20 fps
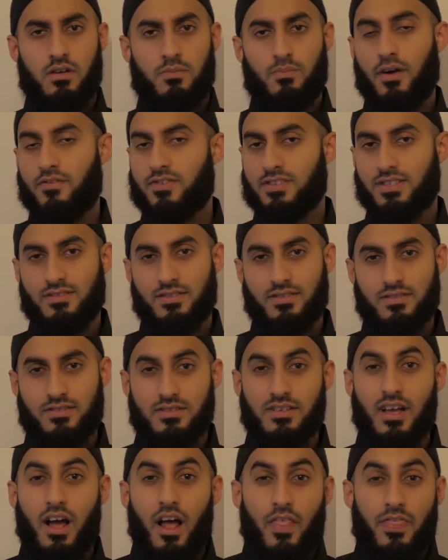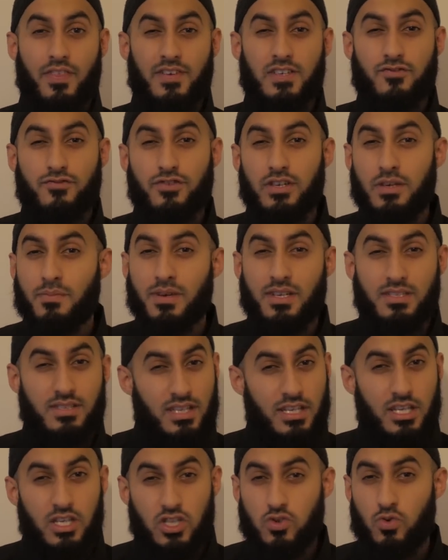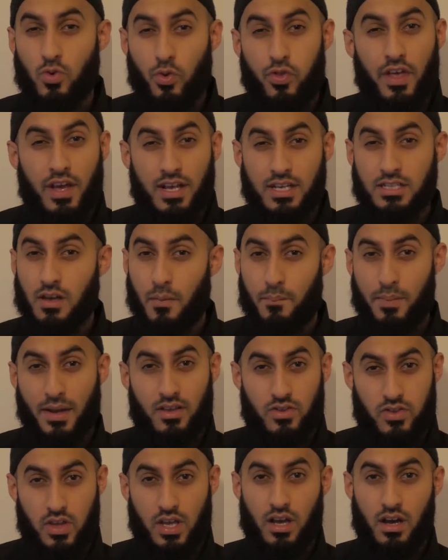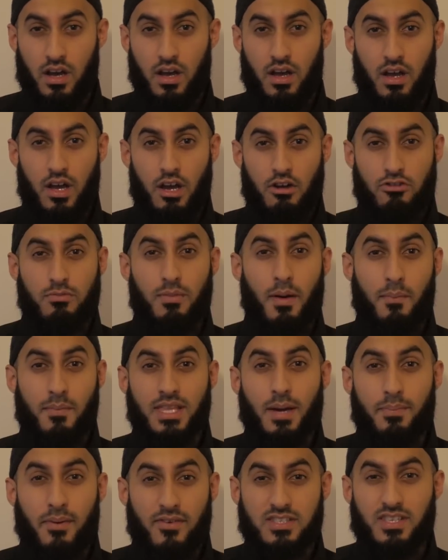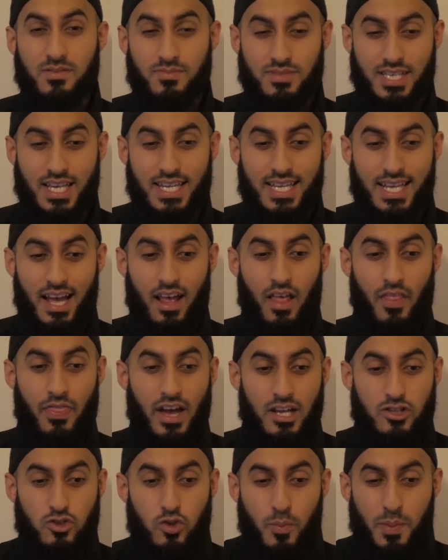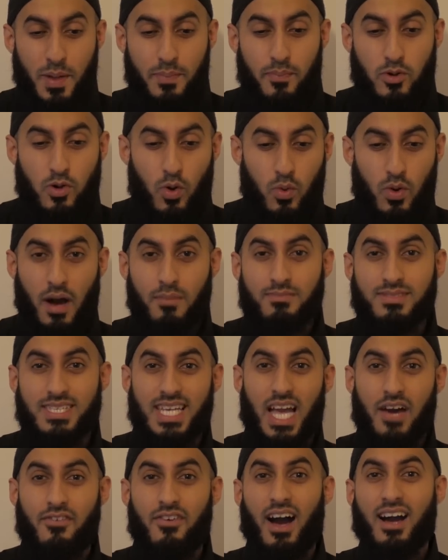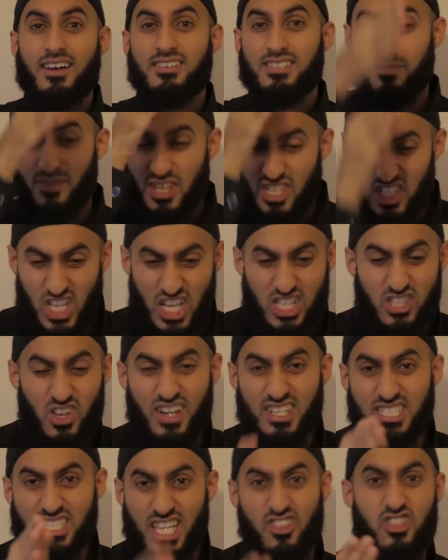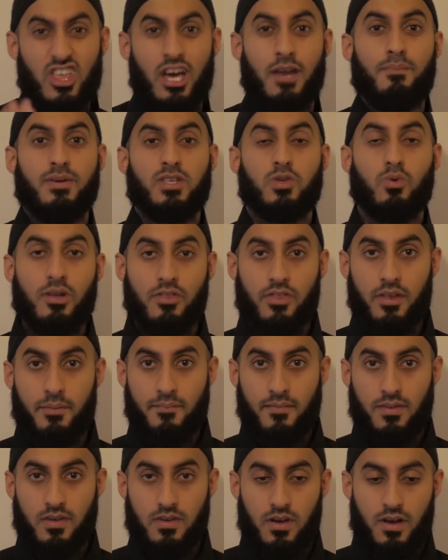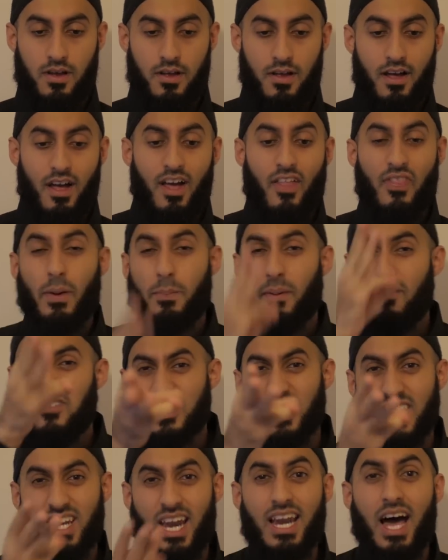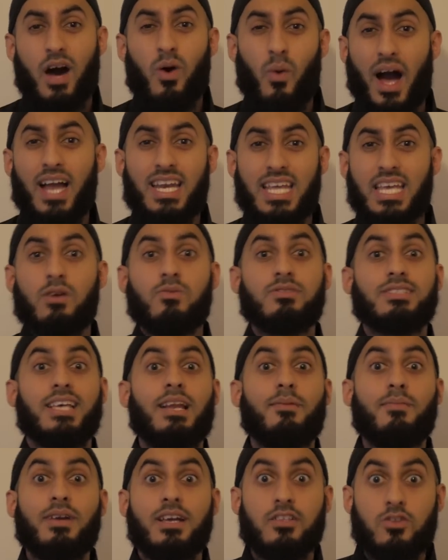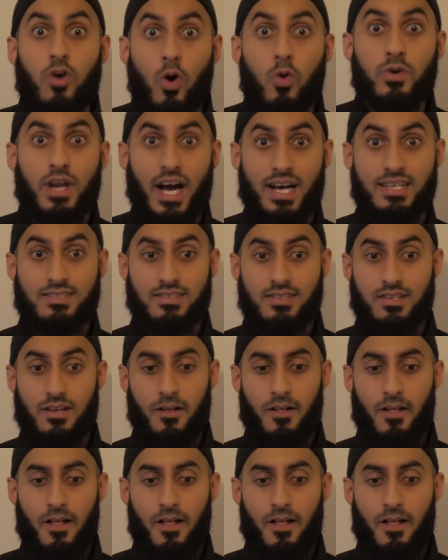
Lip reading: brothers and sisters. This free mixing issue thing is a big thing. Remember, the Prophet said that two people don't come together except that shaitan is the third between them. The Prophet sallallahu alaihi wasallam, he told us,